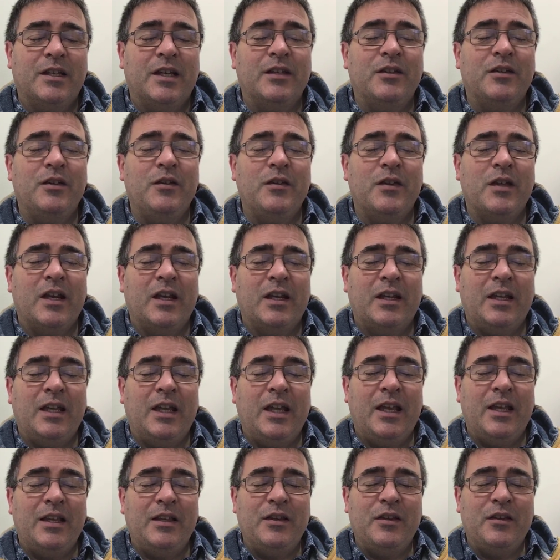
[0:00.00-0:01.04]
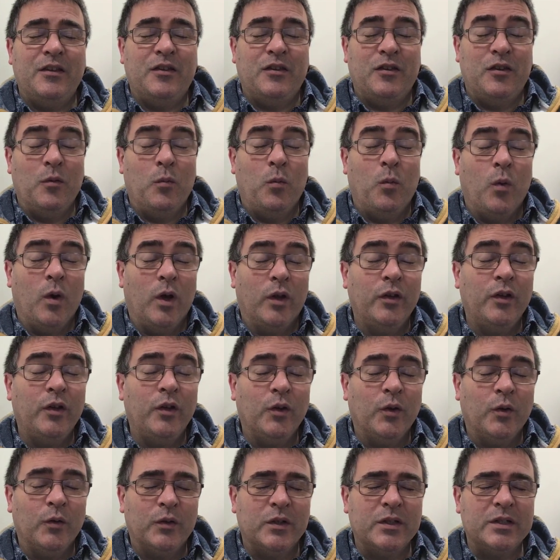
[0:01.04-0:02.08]
Thank you that the one
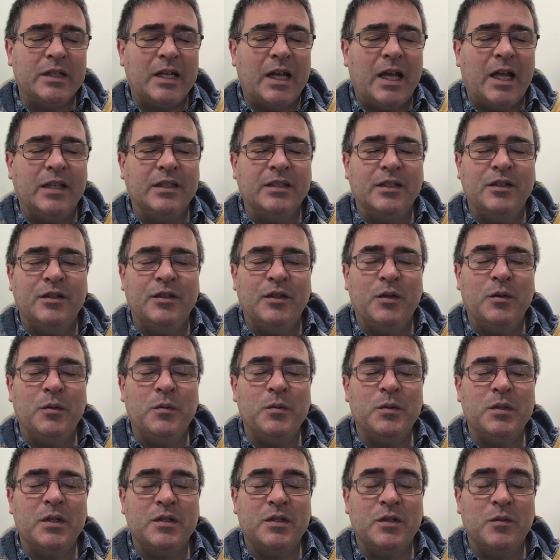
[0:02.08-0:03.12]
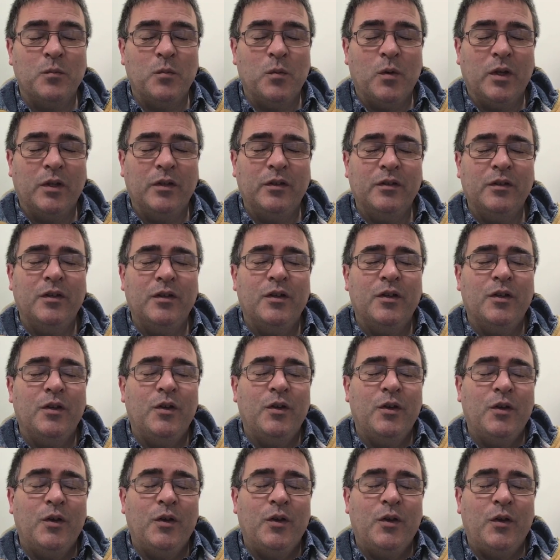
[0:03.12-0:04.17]
who understands and knows is the one
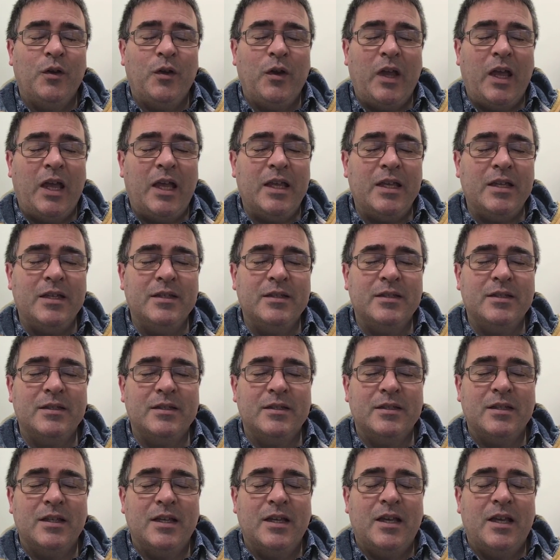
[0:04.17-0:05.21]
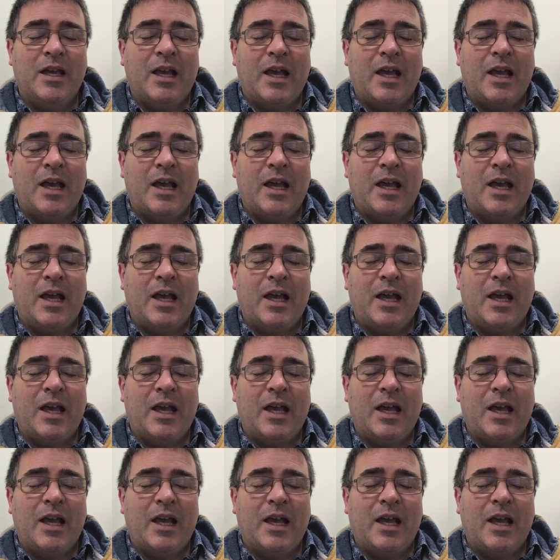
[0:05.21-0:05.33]
who is,